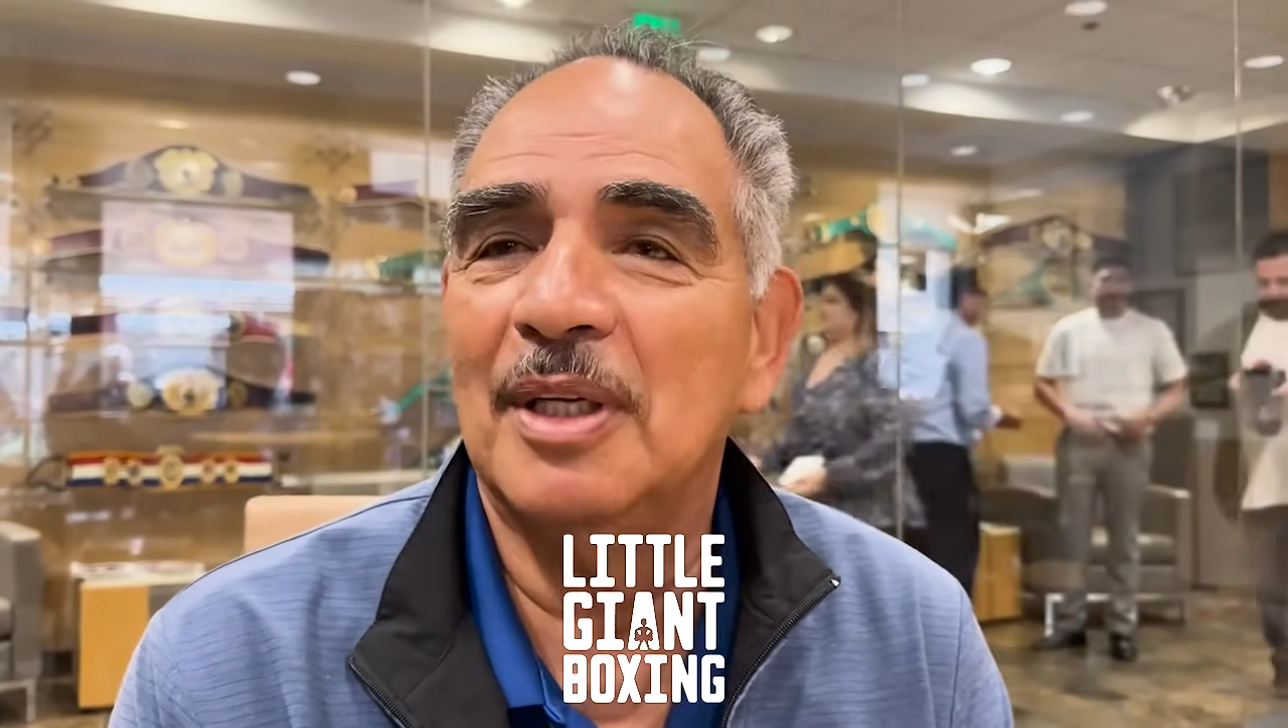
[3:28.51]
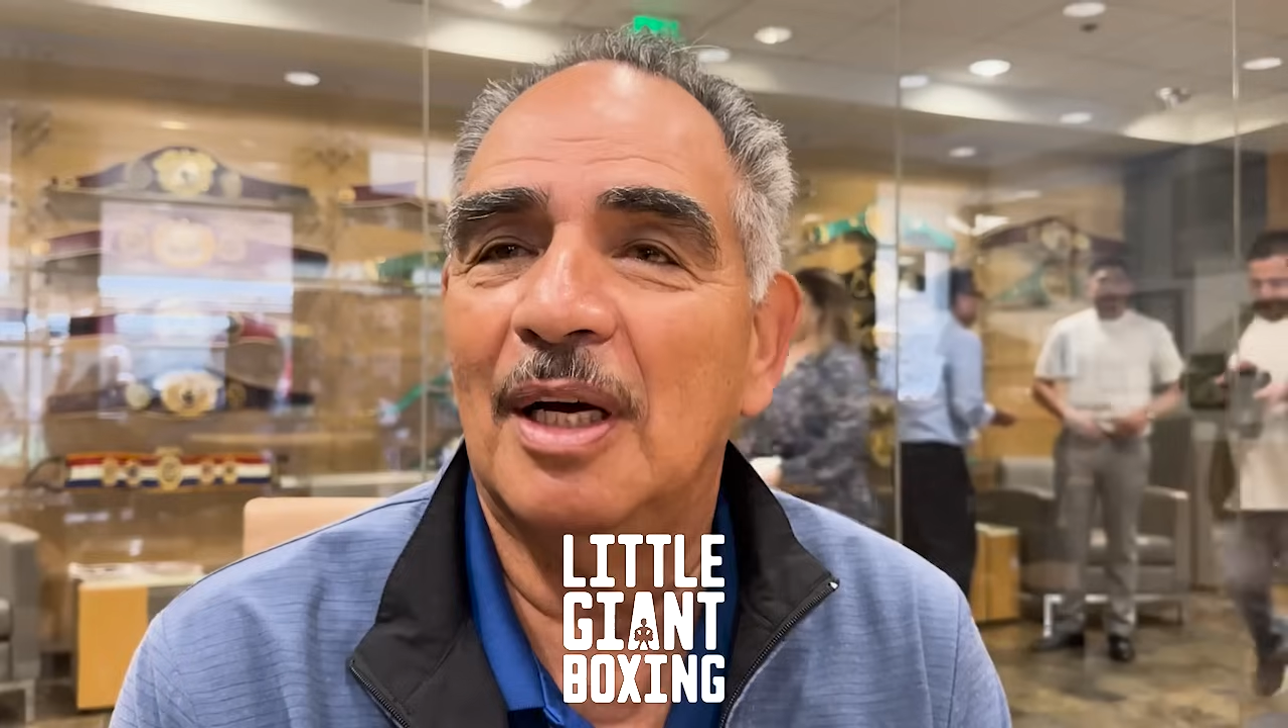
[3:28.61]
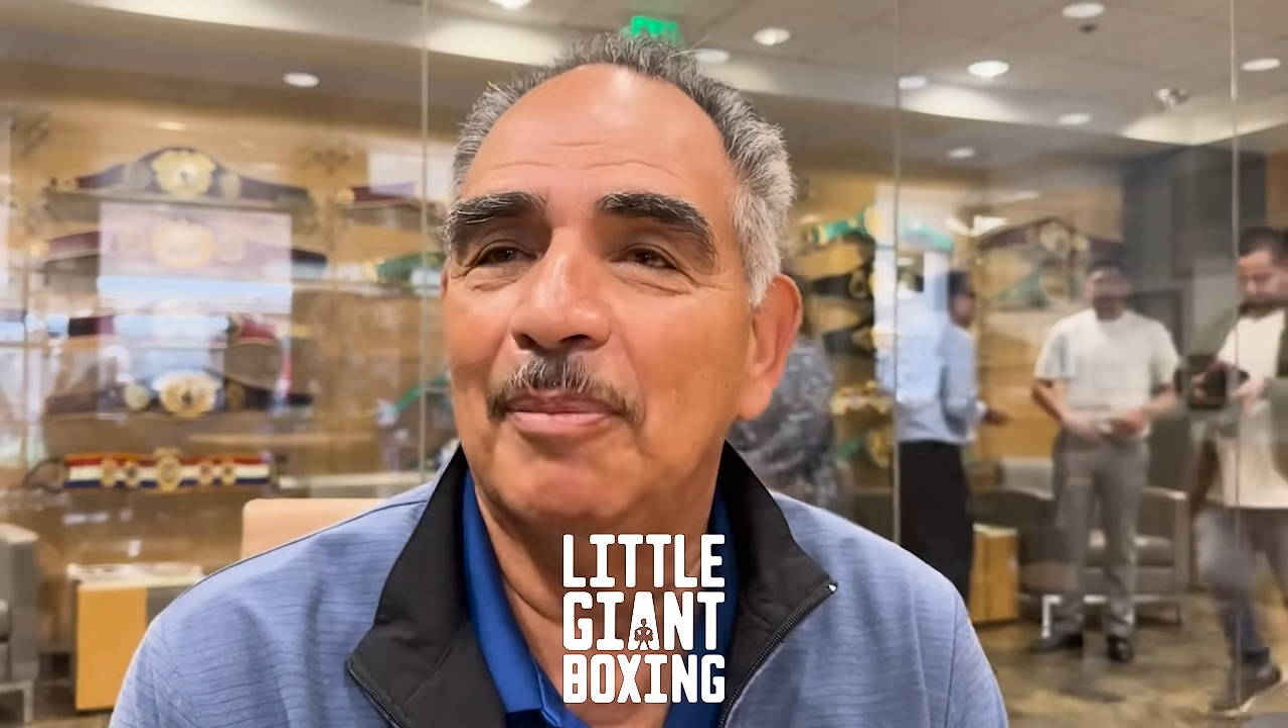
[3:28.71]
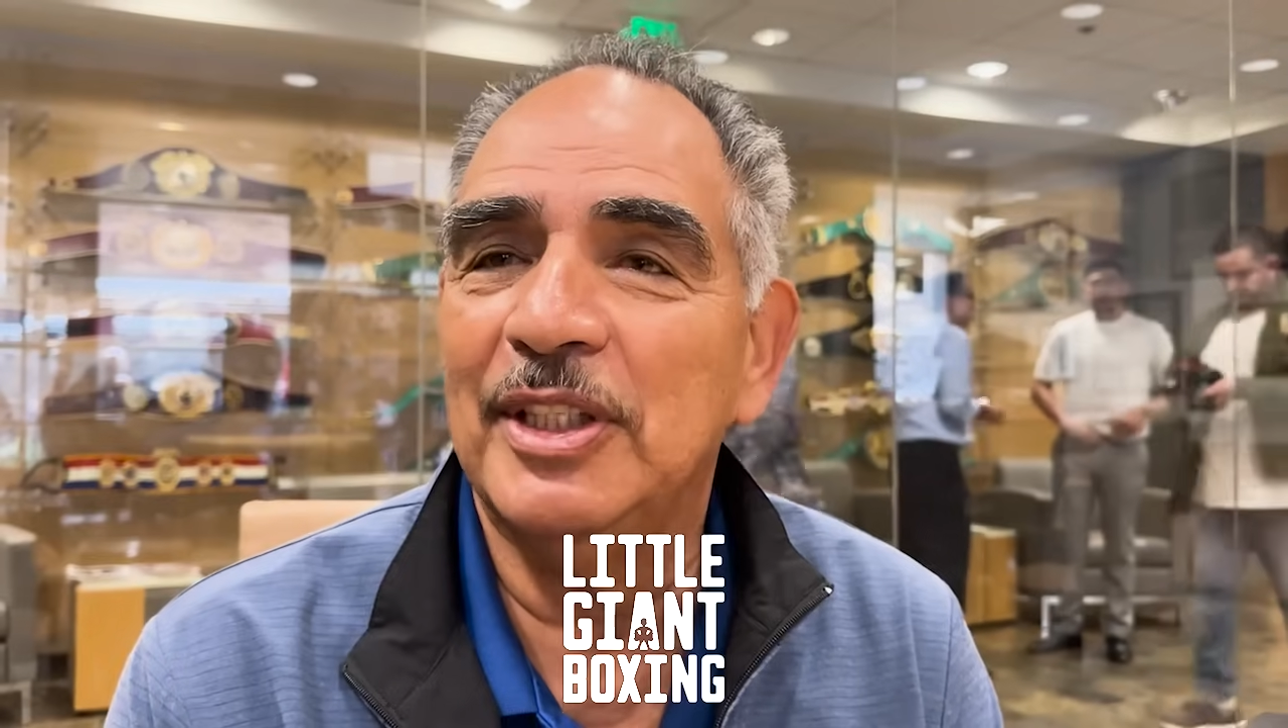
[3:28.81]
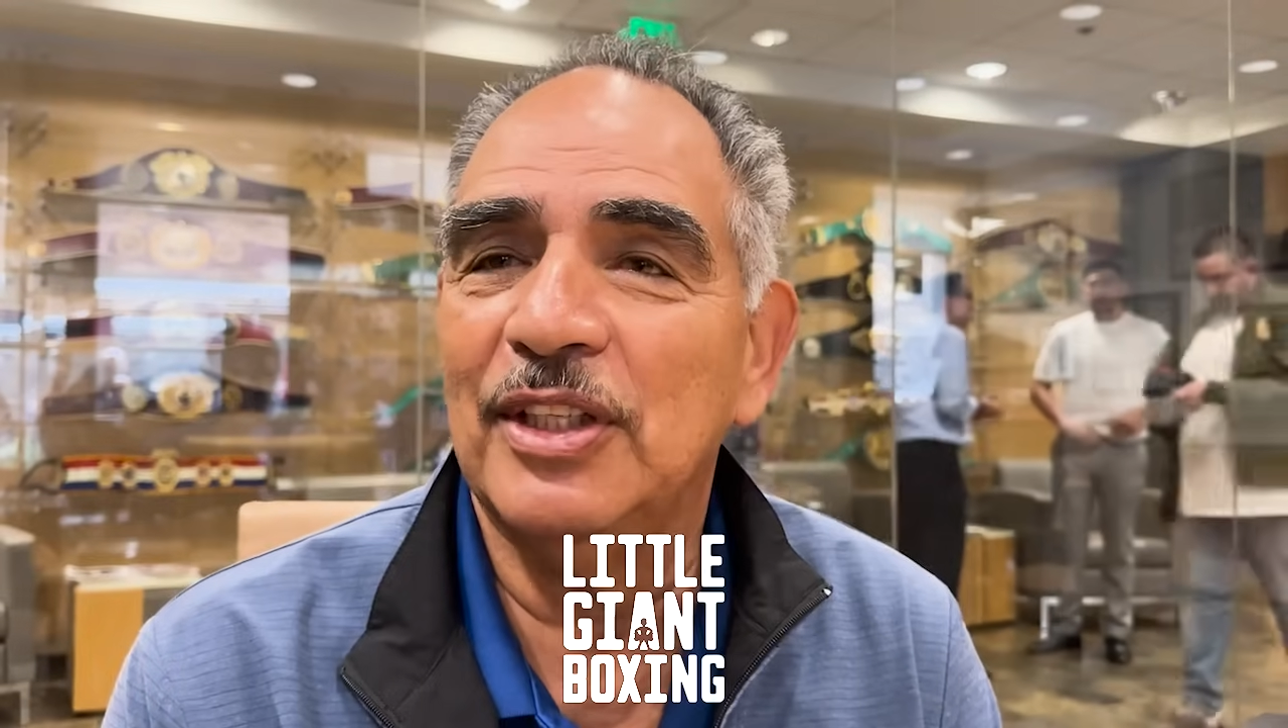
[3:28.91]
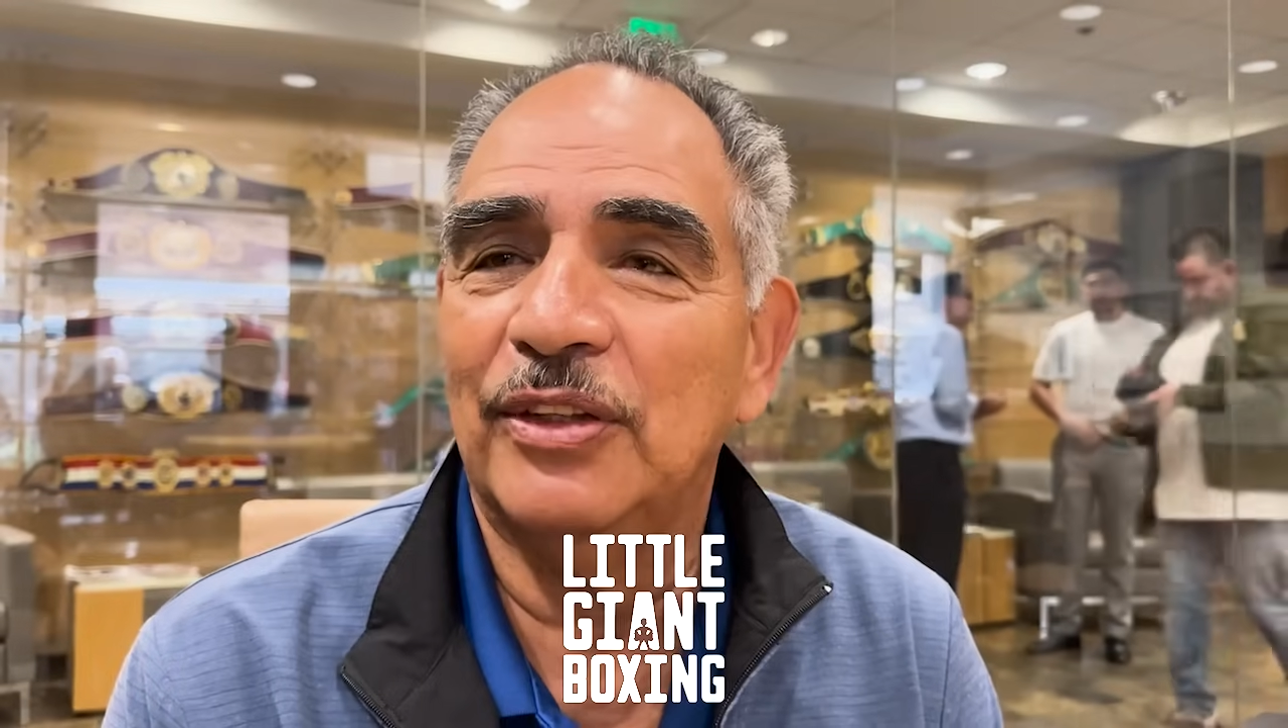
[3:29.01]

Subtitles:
March the